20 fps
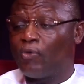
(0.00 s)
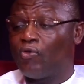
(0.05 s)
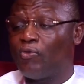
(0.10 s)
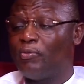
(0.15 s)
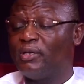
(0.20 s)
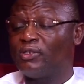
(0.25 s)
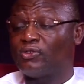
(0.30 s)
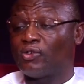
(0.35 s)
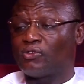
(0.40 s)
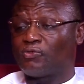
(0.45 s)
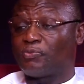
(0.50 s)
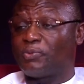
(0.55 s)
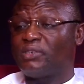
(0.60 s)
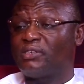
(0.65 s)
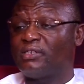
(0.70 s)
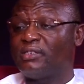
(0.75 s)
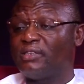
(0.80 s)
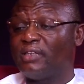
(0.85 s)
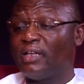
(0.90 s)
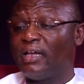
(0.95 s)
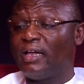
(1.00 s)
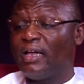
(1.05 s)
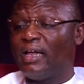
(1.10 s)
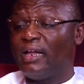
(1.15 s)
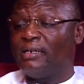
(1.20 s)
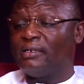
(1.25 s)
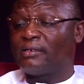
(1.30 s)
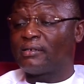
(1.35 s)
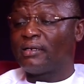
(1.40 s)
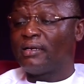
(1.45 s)
there could be suspicion there,
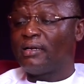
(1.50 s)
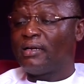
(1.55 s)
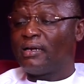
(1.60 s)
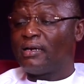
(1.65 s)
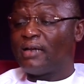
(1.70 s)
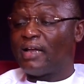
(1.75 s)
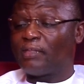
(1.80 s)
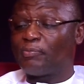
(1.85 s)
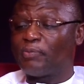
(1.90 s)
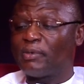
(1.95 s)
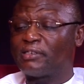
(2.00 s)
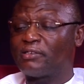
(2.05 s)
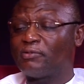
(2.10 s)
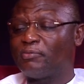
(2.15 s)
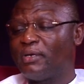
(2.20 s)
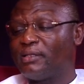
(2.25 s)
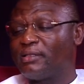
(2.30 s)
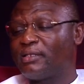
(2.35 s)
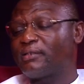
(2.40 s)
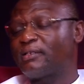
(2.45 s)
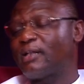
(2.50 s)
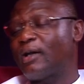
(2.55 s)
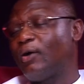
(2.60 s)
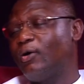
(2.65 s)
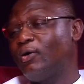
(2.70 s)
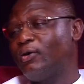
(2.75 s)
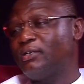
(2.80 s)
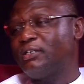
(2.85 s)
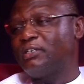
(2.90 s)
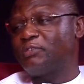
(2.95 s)
and that person may think that,
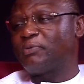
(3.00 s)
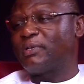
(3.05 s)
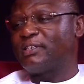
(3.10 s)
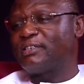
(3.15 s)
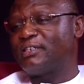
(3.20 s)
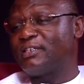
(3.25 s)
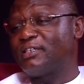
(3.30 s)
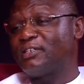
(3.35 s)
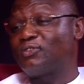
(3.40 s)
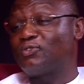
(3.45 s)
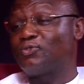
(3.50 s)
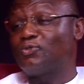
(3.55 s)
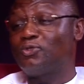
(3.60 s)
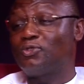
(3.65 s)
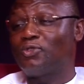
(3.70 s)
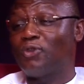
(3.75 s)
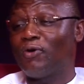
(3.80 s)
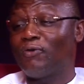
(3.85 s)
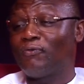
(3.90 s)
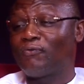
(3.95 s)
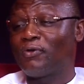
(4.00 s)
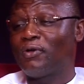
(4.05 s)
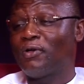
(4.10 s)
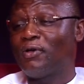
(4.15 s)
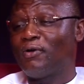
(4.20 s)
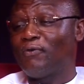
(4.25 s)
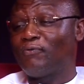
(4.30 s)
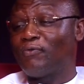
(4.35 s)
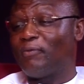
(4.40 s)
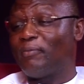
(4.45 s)
this person is too tough
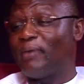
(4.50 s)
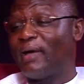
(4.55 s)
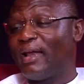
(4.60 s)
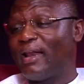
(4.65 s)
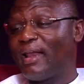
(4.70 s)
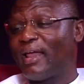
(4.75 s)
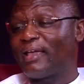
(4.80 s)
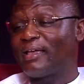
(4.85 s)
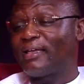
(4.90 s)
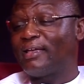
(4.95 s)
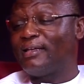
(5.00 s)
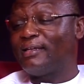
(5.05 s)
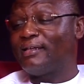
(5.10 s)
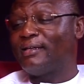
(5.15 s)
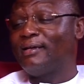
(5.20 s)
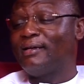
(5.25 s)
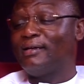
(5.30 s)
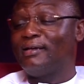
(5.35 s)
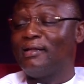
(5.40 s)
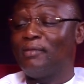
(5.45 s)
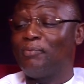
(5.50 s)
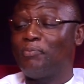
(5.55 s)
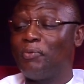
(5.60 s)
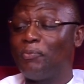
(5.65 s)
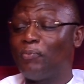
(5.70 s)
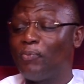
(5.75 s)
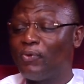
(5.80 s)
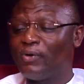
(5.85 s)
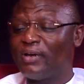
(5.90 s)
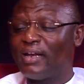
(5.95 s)
for my liking, the
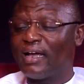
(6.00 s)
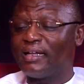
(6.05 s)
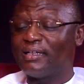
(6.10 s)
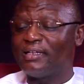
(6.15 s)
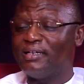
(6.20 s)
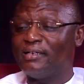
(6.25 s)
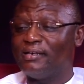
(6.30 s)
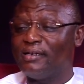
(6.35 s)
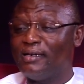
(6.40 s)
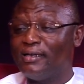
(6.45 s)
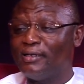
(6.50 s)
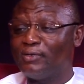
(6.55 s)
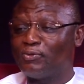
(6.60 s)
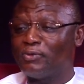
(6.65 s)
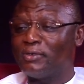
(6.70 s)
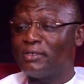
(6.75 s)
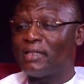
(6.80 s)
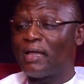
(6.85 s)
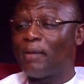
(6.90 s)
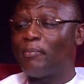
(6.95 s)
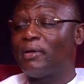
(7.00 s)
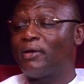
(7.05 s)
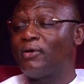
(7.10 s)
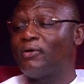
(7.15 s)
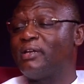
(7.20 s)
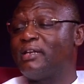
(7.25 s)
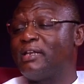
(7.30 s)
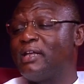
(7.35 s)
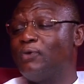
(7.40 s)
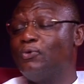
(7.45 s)
people that he relates with,
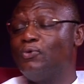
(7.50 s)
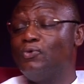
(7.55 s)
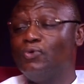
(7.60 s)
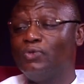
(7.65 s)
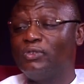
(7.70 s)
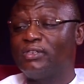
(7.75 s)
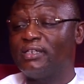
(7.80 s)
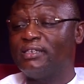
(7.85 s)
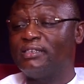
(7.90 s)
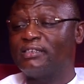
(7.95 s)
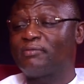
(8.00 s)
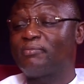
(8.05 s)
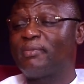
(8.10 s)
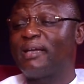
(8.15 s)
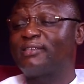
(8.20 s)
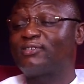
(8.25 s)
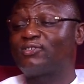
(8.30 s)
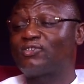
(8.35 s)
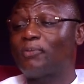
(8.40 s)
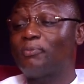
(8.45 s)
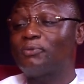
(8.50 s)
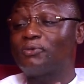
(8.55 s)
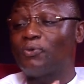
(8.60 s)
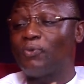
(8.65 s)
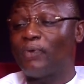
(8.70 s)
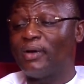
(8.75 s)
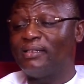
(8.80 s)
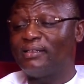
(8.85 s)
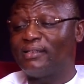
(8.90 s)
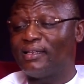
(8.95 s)
they will do things. But
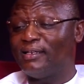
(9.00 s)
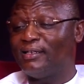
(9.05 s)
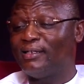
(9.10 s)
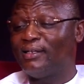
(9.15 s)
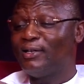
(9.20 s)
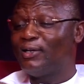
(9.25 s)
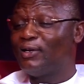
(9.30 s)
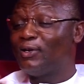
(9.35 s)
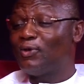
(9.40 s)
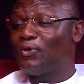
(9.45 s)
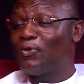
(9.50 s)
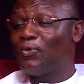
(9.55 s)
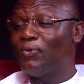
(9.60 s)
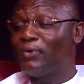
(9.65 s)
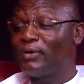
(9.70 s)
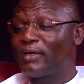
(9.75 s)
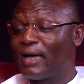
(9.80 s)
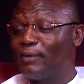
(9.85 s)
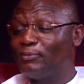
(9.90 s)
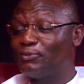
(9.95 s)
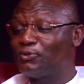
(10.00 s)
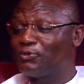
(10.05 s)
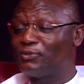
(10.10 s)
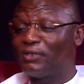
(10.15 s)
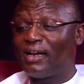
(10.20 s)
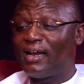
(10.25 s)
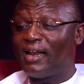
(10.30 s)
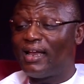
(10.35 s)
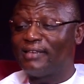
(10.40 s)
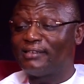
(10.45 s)
subsequently, you will come to
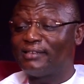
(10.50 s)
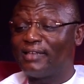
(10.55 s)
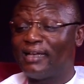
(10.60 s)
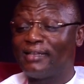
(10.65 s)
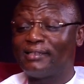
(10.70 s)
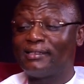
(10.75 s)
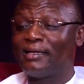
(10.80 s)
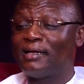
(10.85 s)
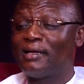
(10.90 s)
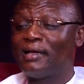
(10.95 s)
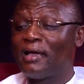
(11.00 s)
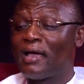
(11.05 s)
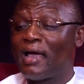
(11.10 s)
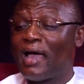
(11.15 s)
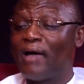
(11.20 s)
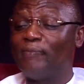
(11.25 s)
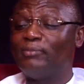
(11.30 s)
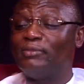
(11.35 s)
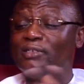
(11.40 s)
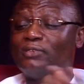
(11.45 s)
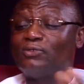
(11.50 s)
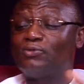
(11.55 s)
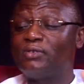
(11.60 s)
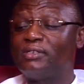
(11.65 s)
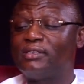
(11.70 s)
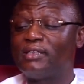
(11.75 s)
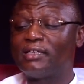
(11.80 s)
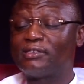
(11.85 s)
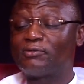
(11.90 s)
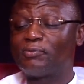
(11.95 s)
realize that I'm the
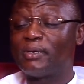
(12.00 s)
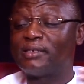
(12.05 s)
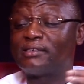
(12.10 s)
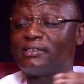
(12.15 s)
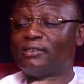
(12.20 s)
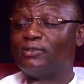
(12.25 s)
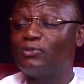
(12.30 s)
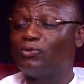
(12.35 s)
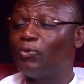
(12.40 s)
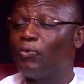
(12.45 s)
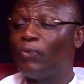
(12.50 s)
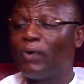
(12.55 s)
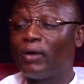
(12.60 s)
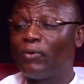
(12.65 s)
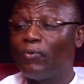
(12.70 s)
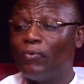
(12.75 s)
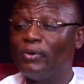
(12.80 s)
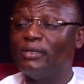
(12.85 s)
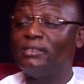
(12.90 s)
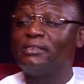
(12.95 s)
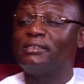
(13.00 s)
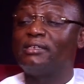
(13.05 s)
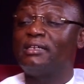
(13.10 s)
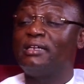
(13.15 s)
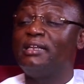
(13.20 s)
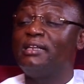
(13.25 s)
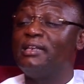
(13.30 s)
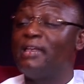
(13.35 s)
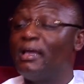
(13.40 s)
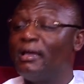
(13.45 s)
sweetest person to work with
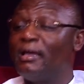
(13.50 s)
in